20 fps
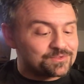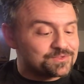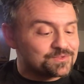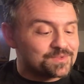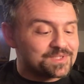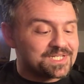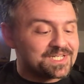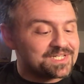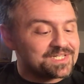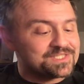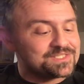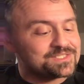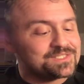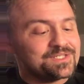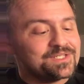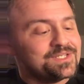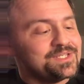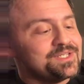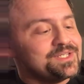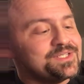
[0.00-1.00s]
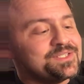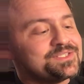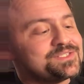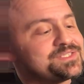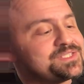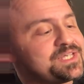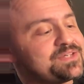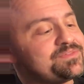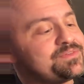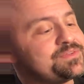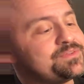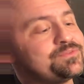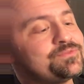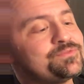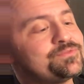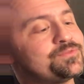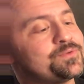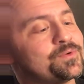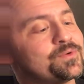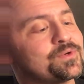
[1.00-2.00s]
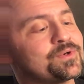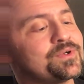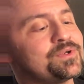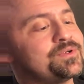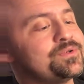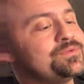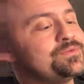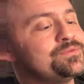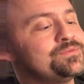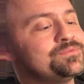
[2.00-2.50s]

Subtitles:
So again, it's 7, 4,